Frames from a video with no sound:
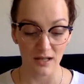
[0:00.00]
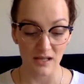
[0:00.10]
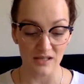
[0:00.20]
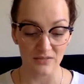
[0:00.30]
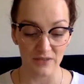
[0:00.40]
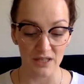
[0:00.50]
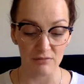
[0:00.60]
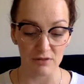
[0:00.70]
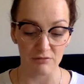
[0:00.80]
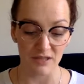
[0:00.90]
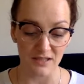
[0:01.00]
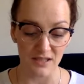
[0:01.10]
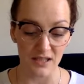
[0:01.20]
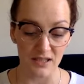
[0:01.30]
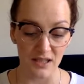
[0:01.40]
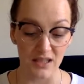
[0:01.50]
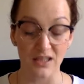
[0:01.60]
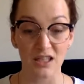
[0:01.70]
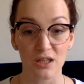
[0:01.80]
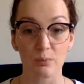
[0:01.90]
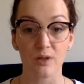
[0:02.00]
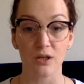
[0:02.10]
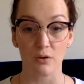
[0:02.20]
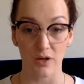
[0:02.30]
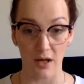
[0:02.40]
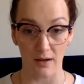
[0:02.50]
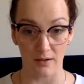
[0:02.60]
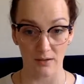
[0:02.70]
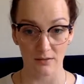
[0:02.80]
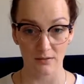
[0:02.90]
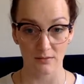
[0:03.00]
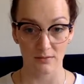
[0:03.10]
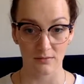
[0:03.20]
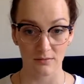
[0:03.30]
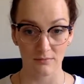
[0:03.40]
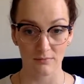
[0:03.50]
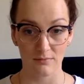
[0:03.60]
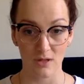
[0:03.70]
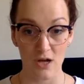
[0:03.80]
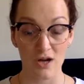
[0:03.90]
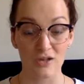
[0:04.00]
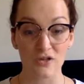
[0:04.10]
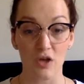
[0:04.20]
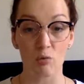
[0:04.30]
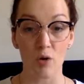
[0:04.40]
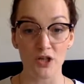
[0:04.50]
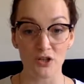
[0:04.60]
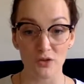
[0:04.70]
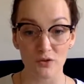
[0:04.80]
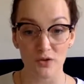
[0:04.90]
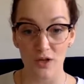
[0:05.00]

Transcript: his fear will recede and he'll be okay. So I want you,